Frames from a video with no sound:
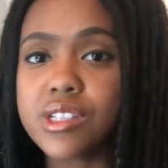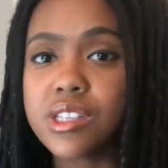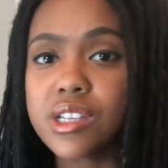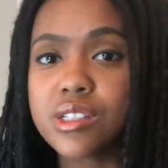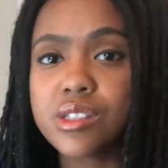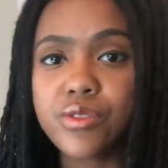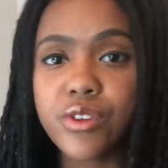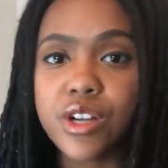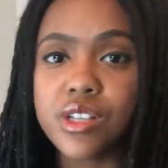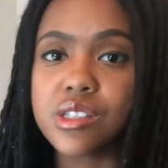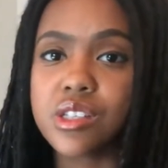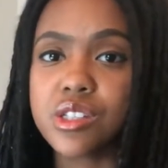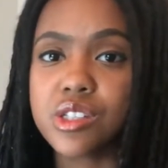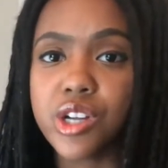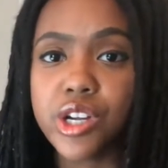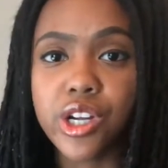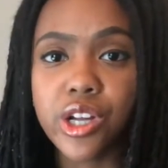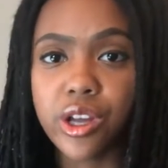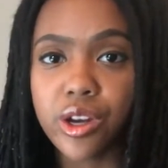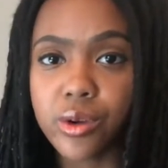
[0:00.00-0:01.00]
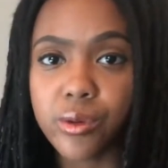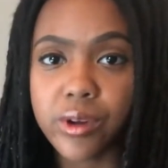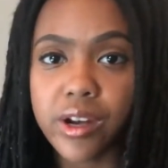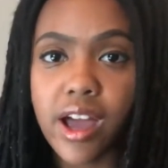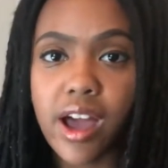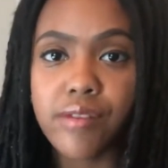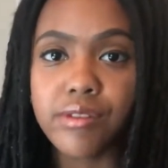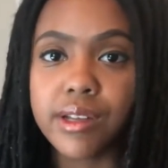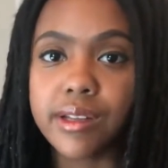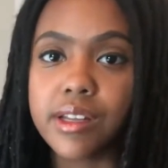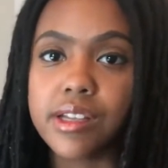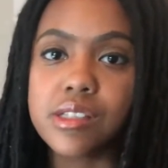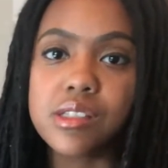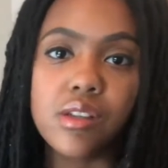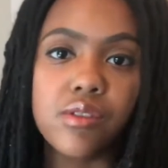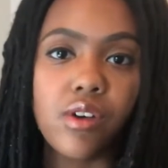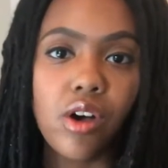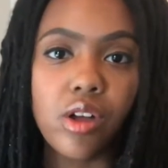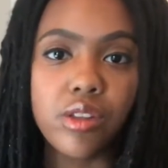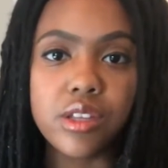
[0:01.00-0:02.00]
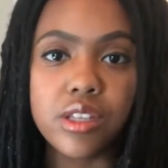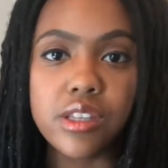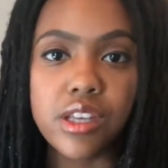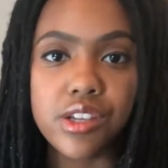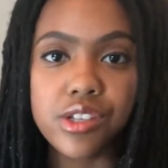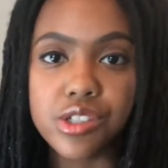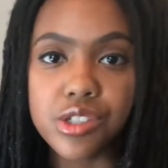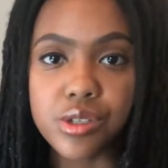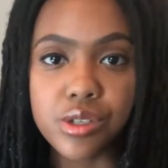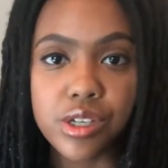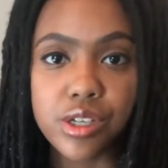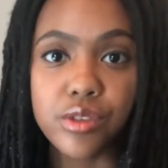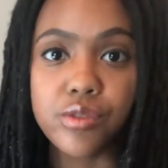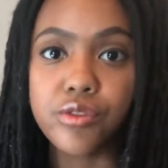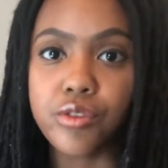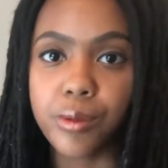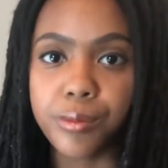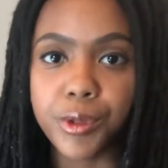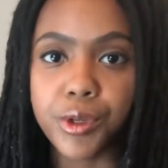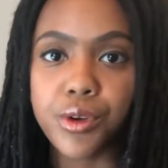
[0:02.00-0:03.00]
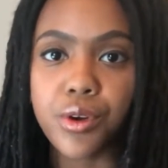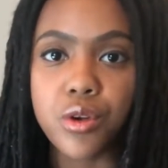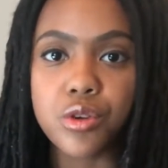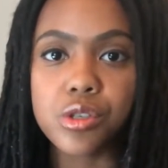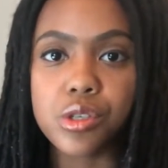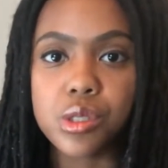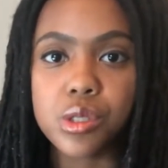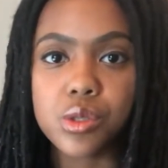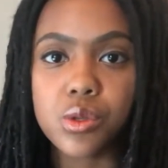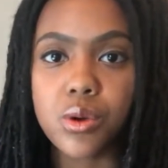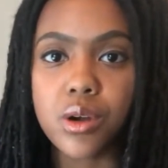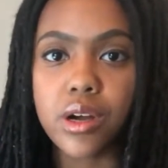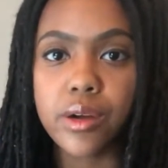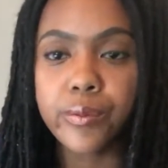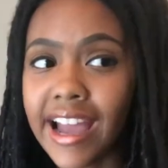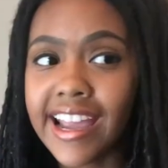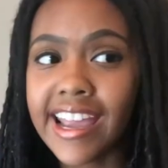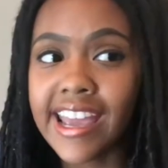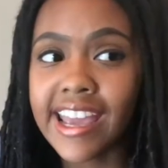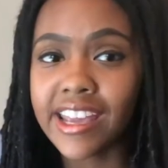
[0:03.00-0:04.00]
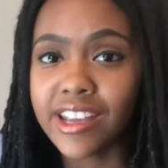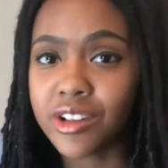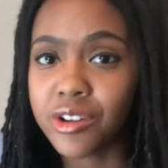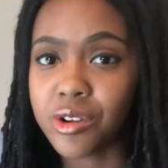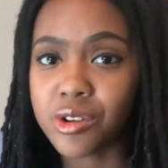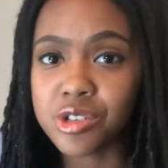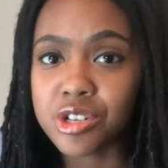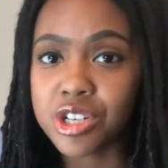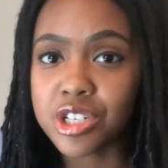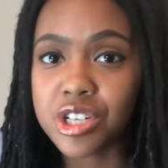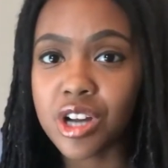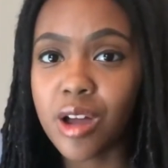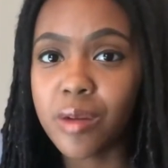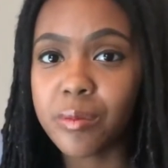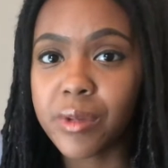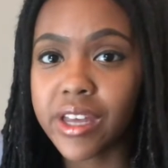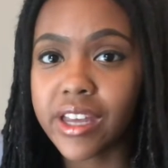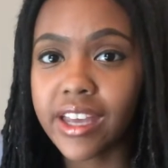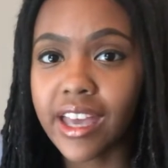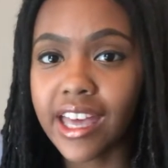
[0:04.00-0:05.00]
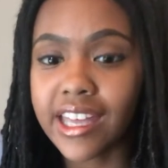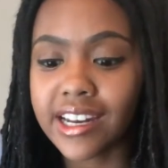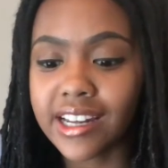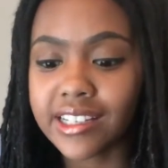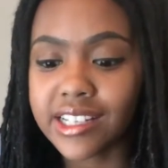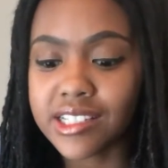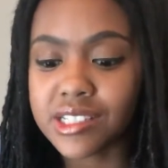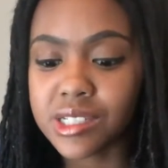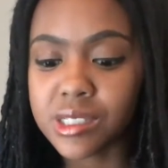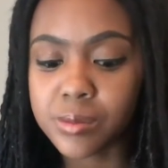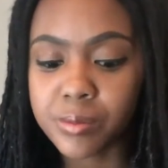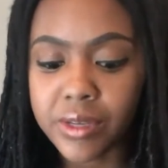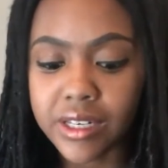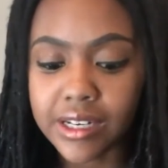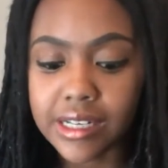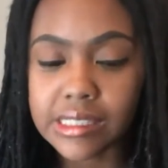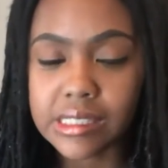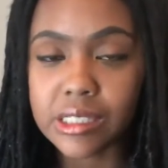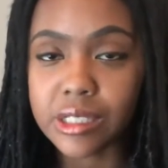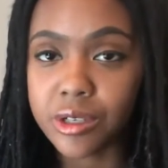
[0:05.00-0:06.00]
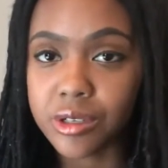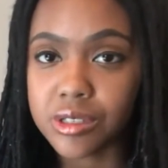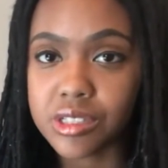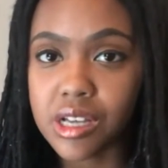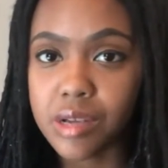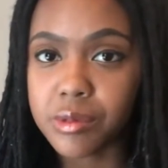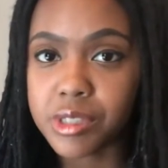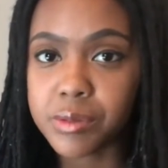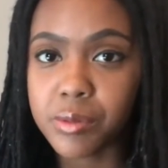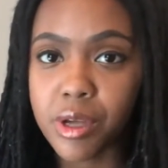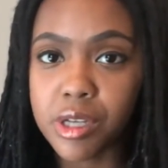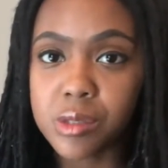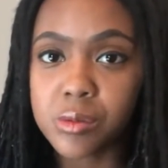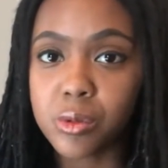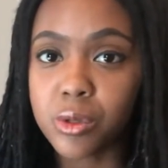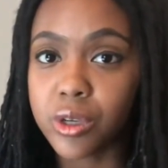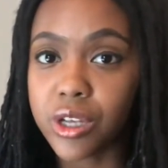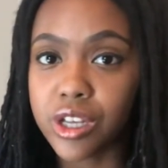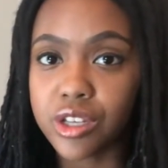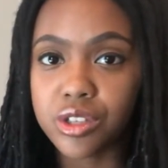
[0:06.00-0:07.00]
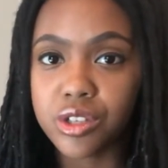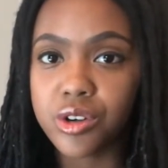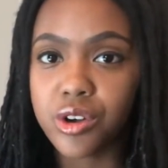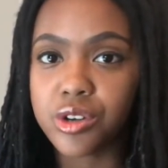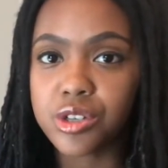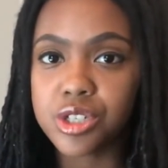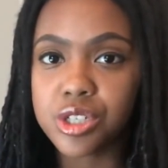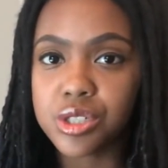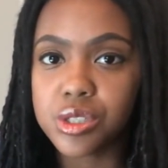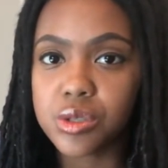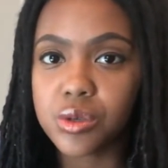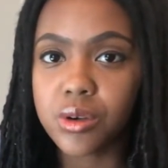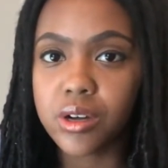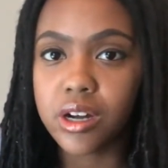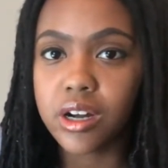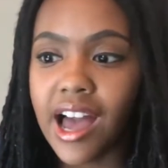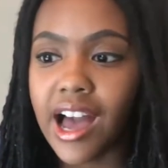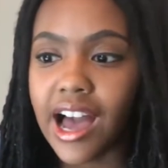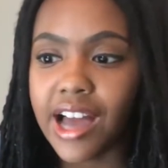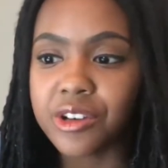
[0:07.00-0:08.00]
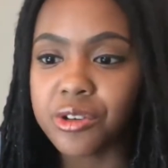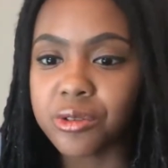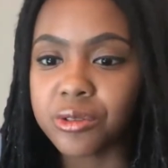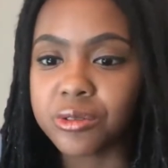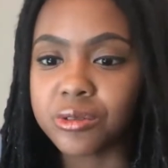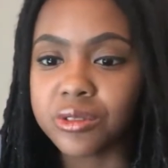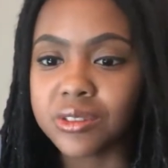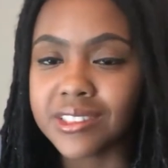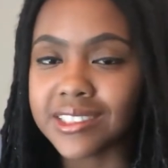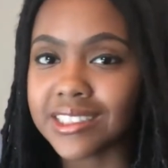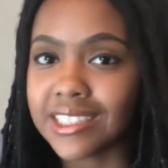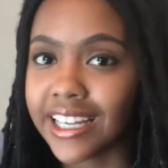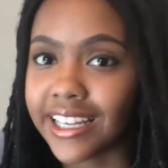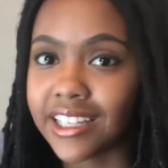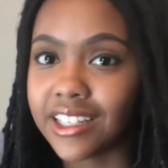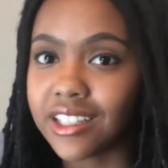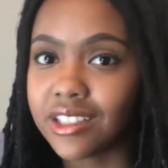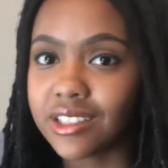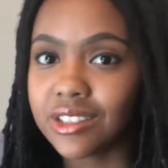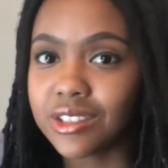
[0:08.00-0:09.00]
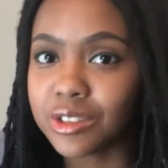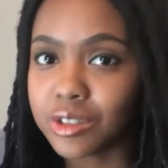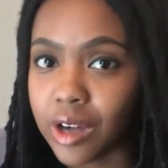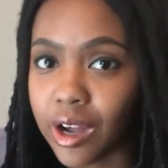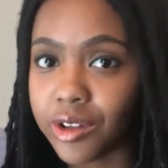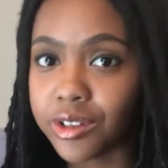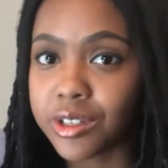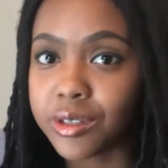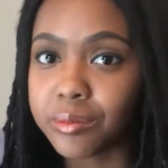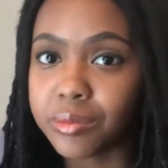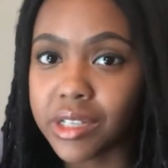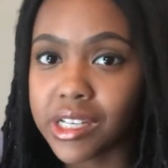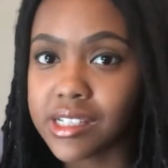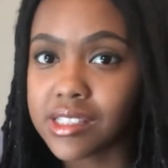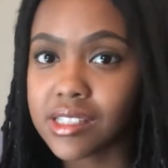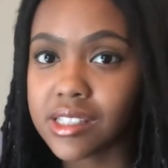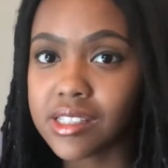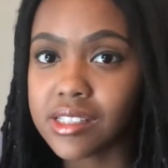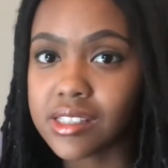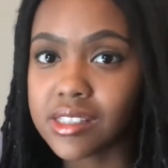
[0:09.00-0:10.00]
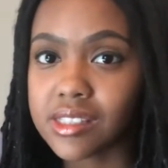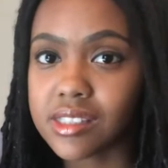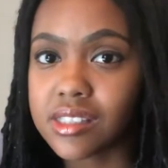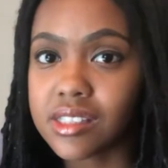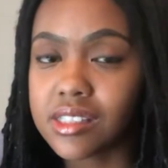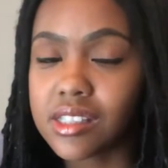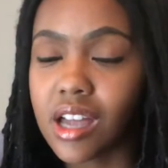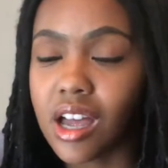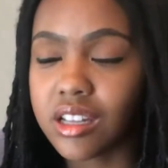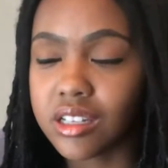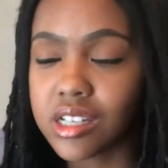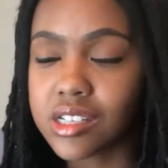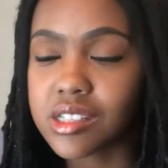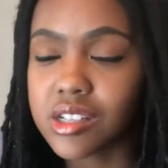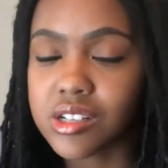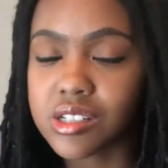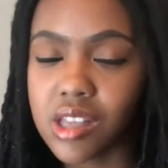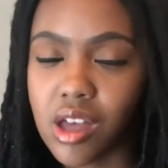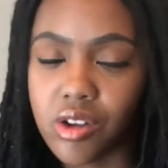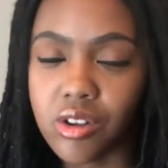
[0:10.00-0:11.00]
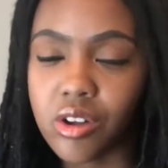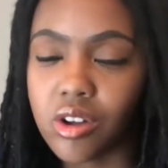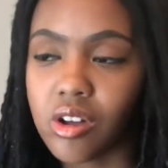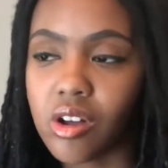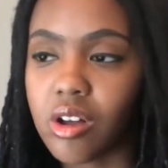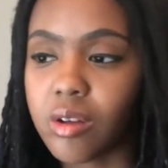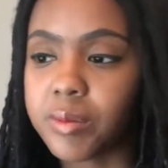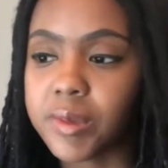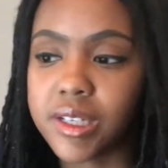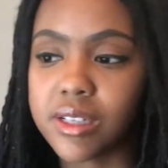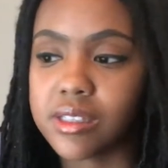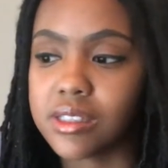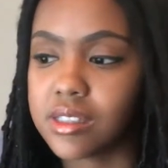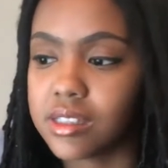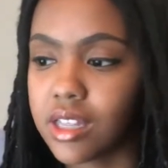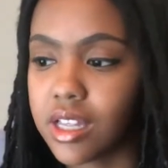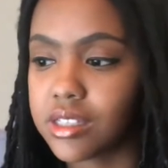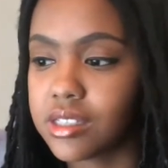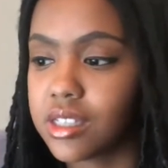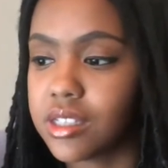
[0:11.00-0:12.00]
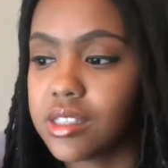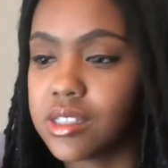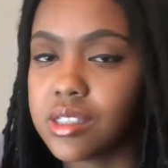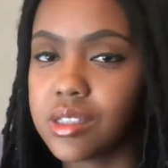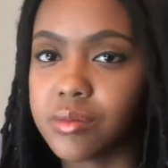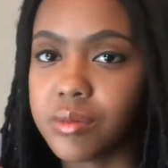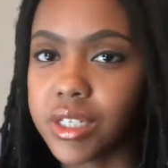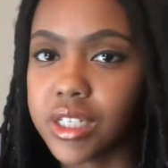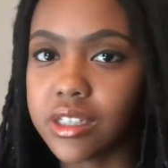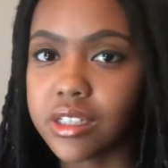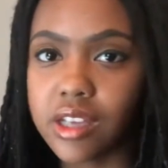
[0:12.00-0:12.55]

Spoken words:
things first is you're gonna wanna have a list of all the things you need from the grocery store. I hate grocery shopping, and I like to spend as little time as possible in the grocery store. I don't like crowded places unless there's alcohol, because that tends to make